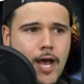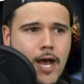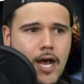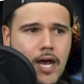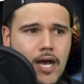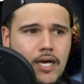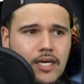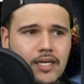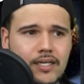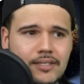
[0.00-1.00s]

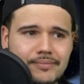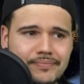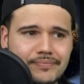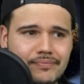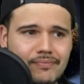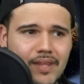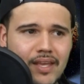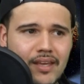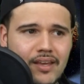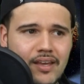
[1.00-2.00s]

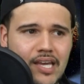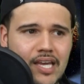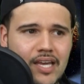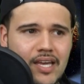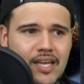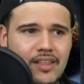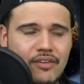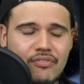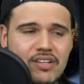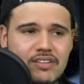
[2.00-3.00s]

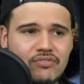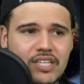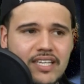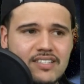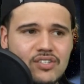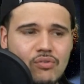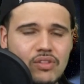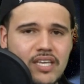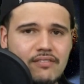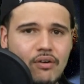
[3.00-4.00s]
There really is no
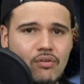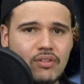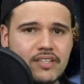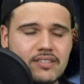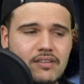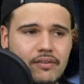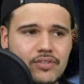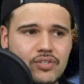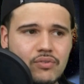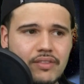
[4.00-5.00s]
lead vocalist either, too.